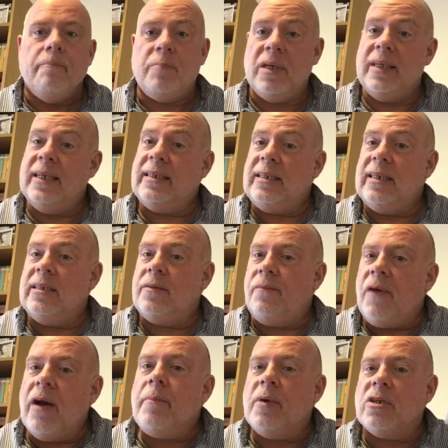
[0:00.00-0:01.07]
But this is
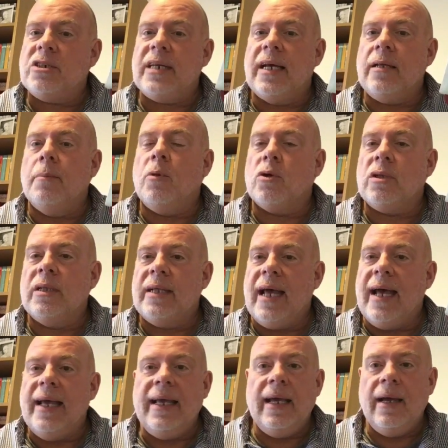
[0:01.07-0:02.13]
very much set in the modern
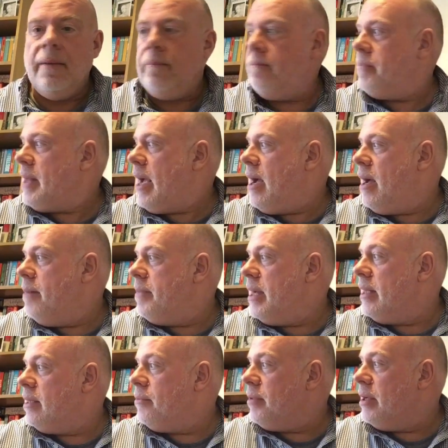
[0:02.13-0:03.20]
day,
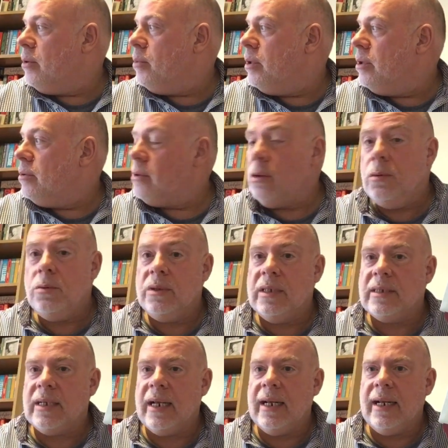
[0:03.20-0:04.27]
in the real world. Oh,
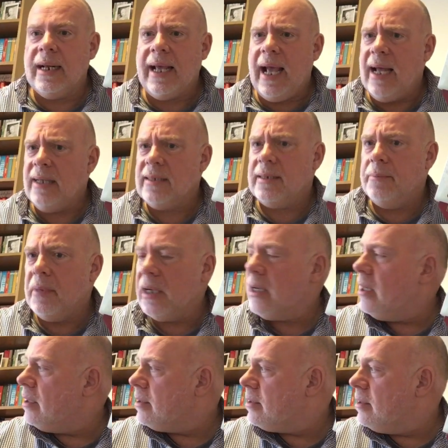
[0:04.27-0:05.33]
there's a little cat in my
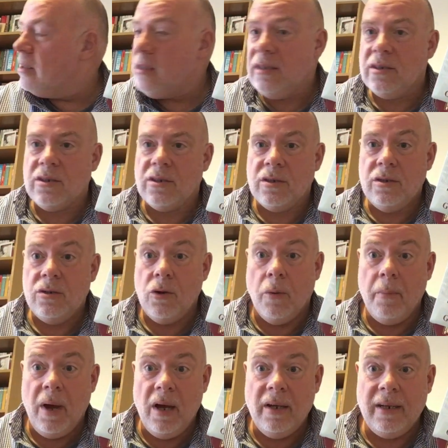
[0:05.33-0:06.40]
garden that's not
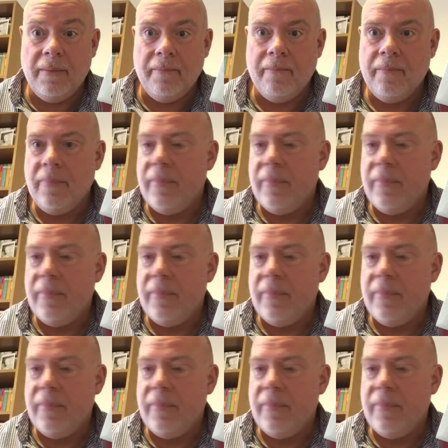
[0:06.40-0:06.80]
mine.